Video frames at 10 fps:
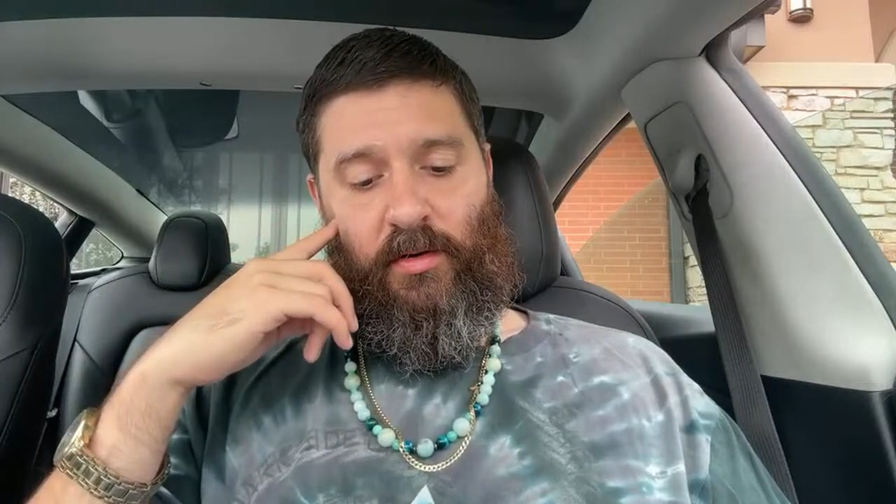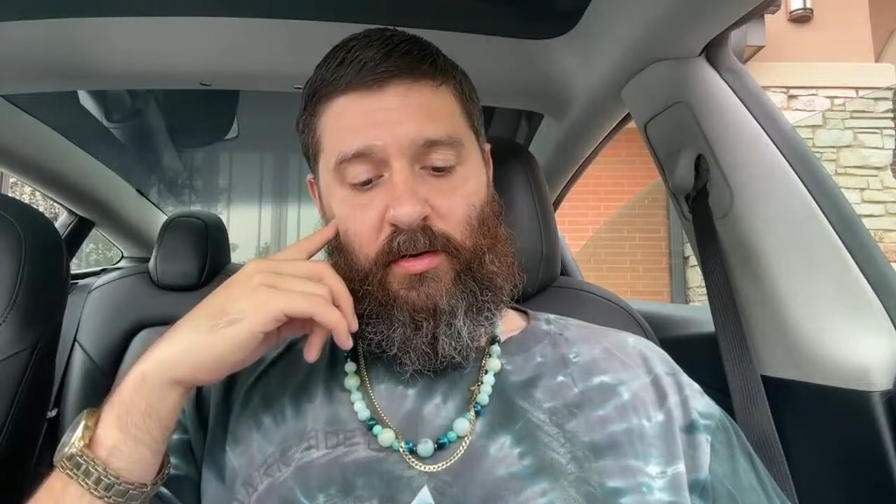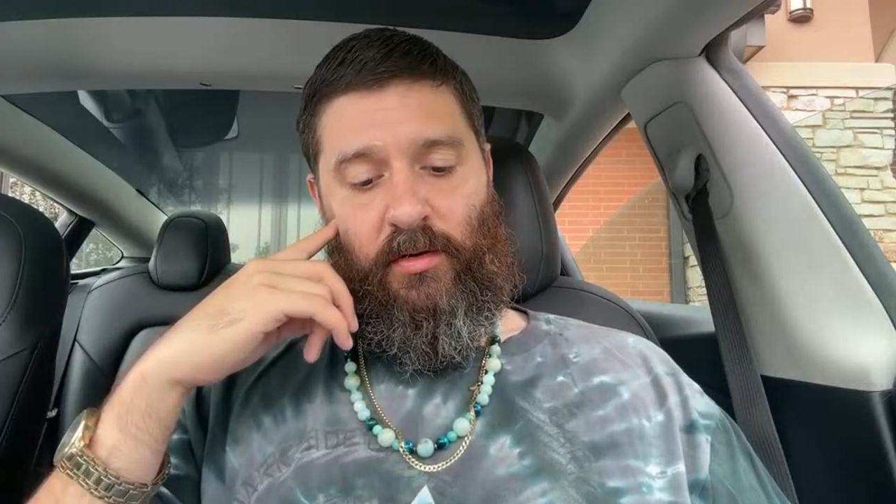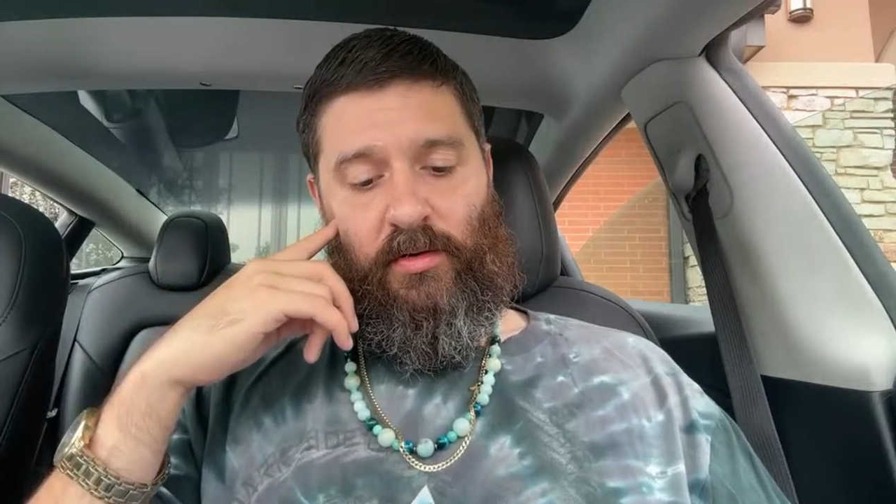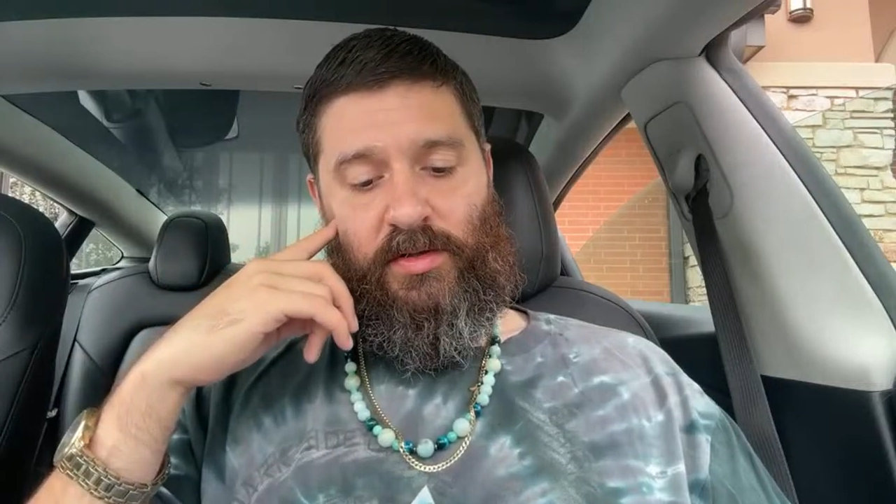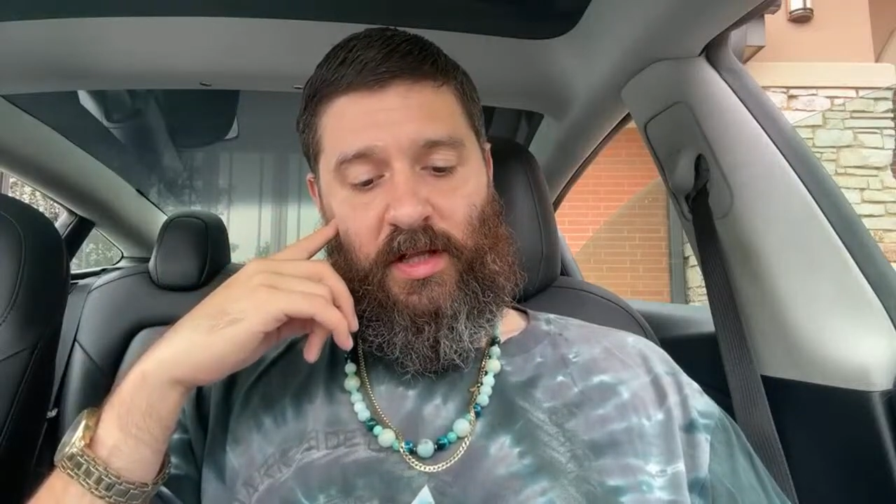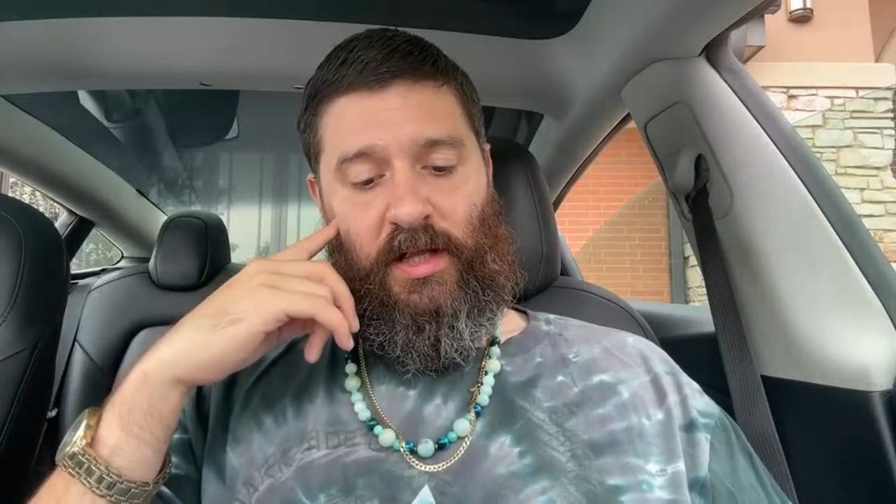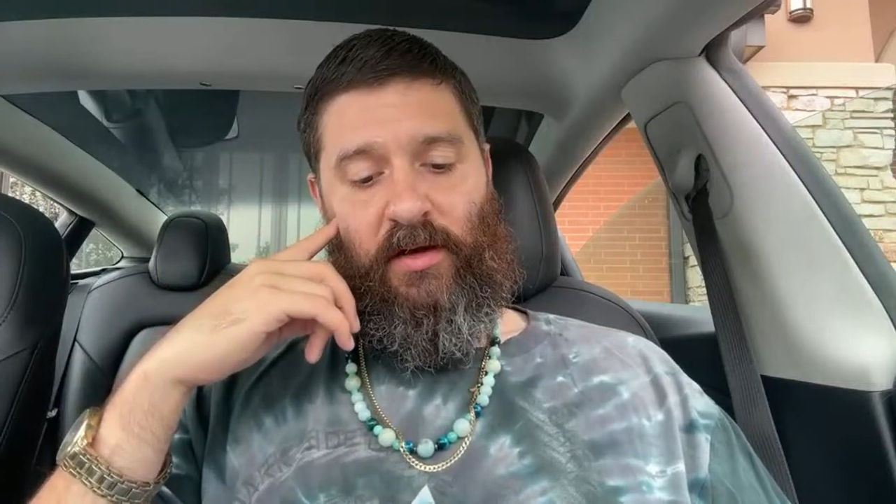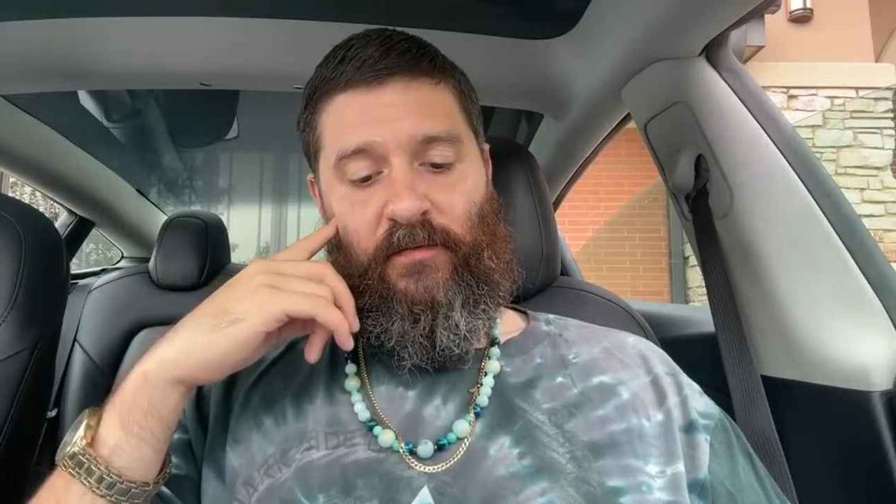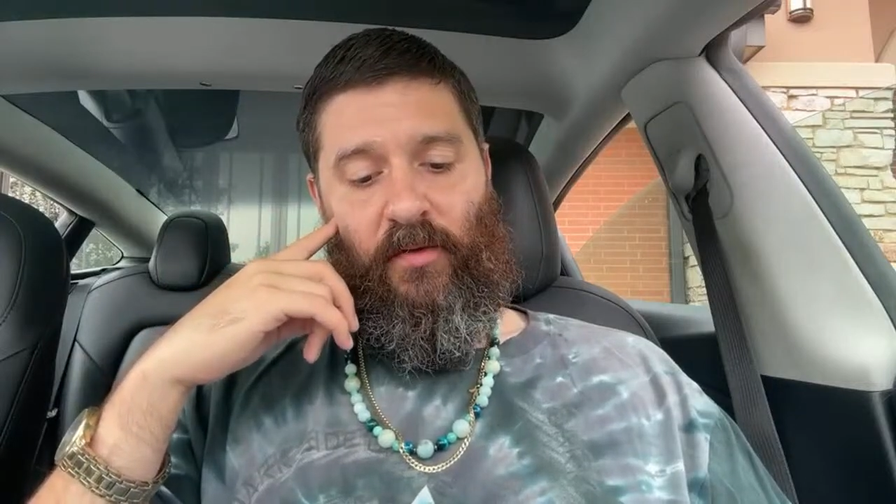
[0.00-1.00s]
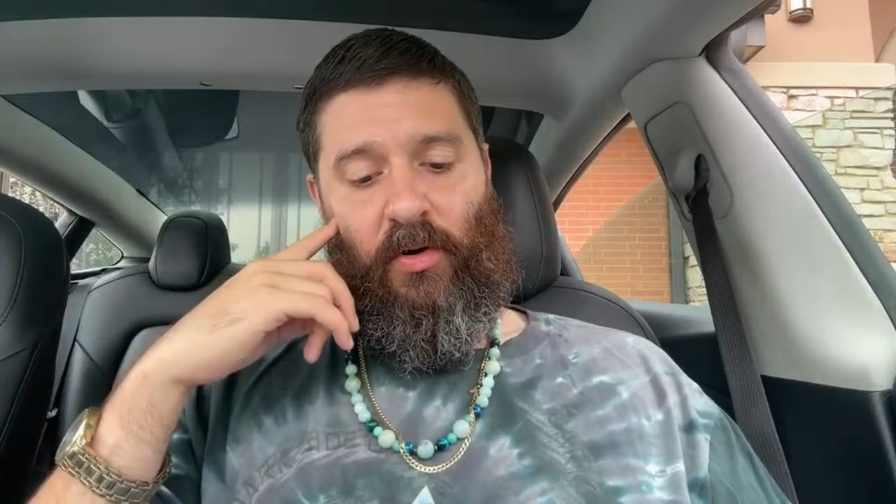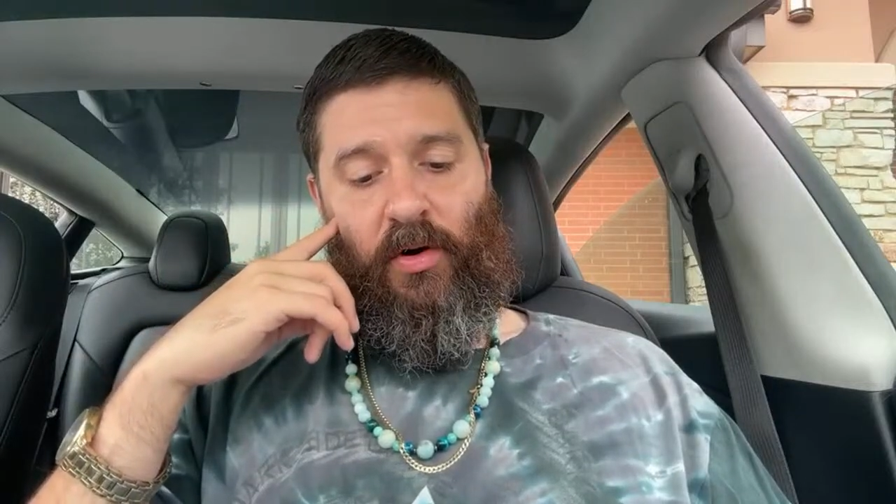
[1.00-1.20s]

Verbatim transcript: it's like it, for